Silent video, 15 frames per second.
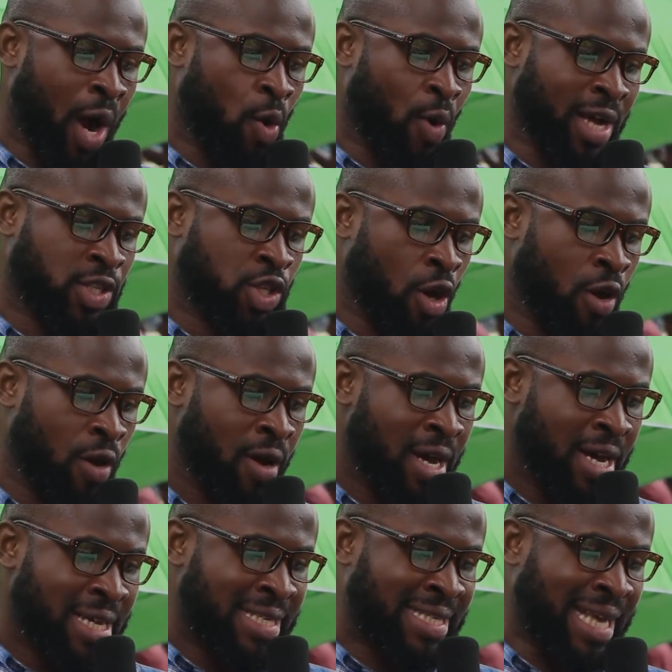Kwankwaso
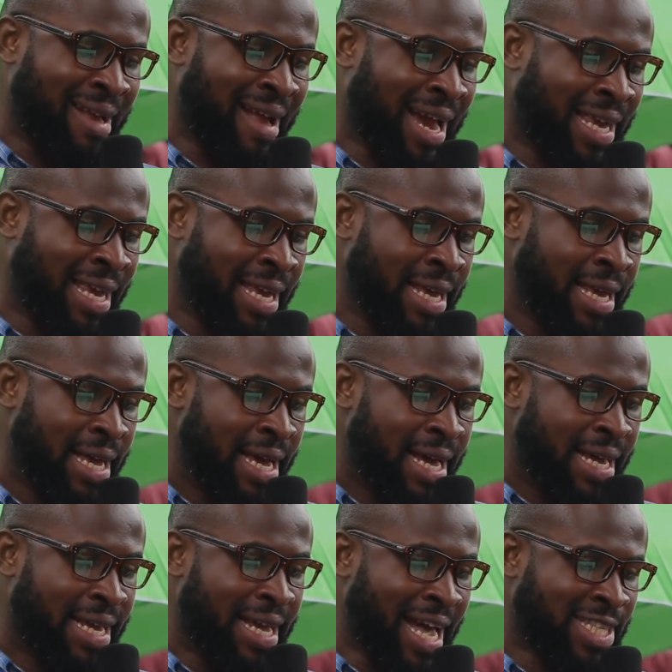Saraki
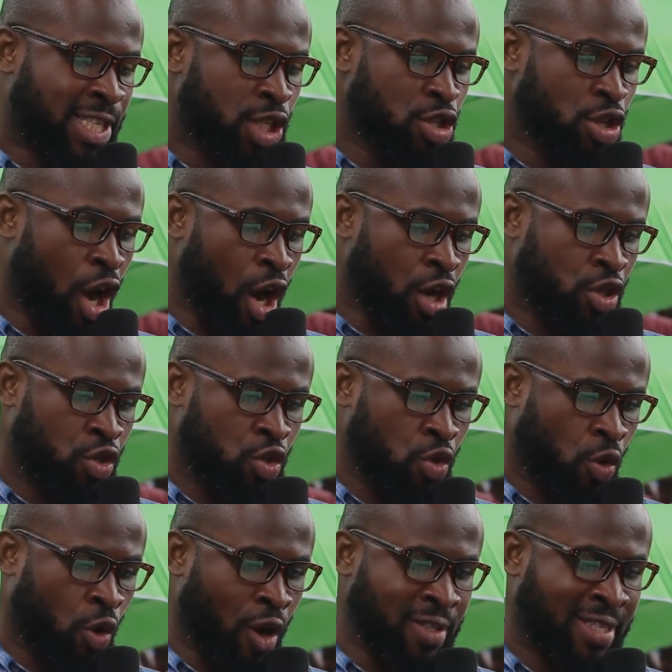gets nod
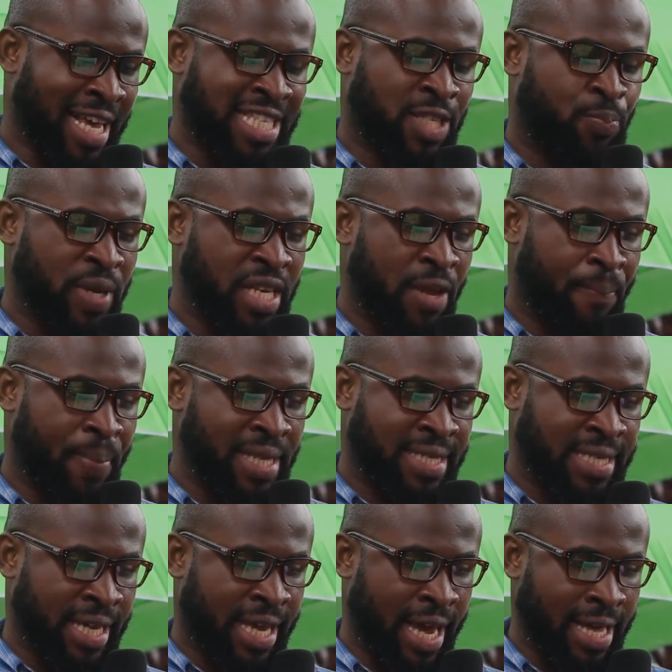to contest
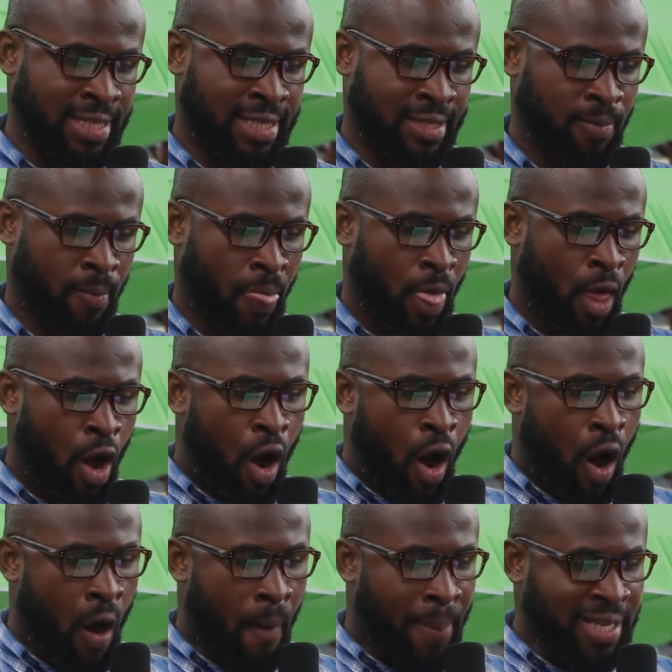PDP tickets.
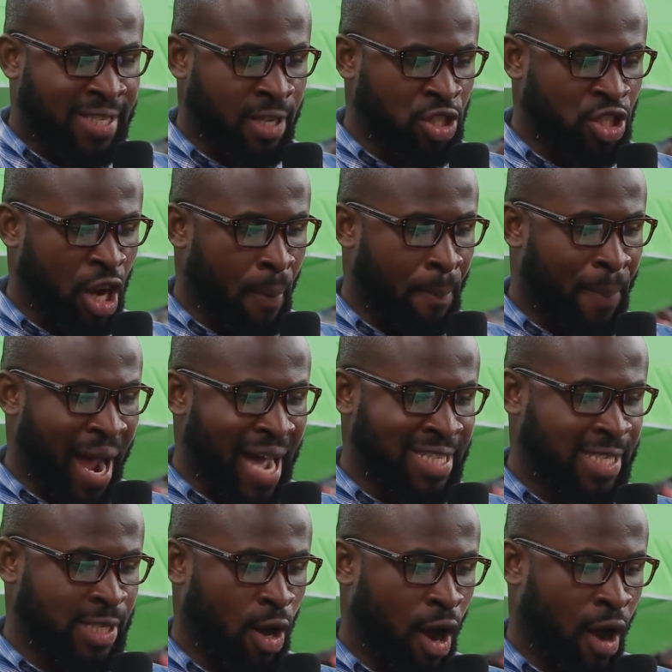Obasanjo
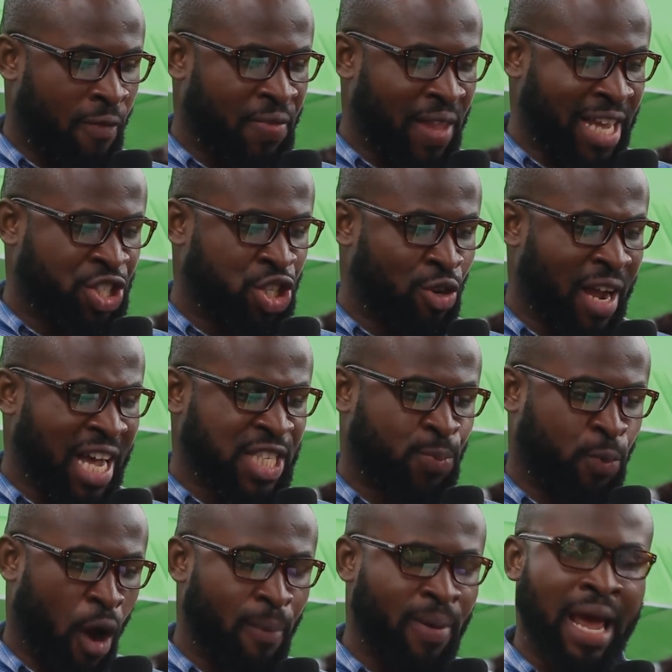part of
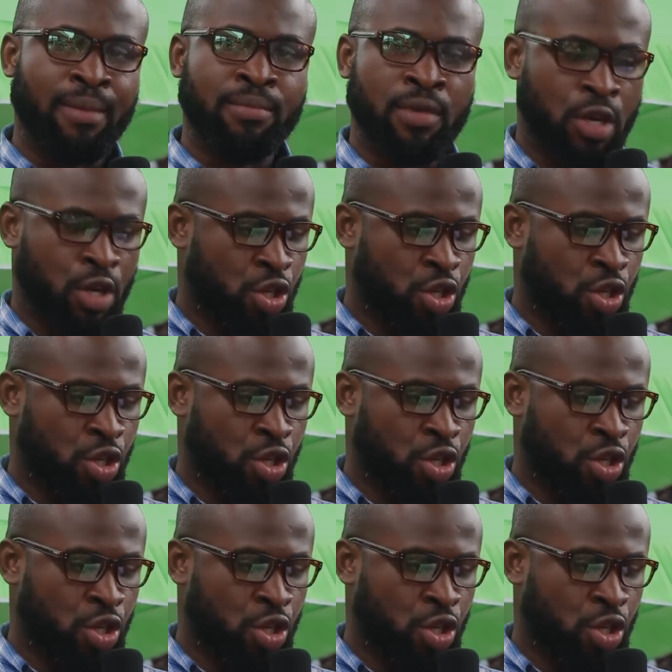Nigeria's problem,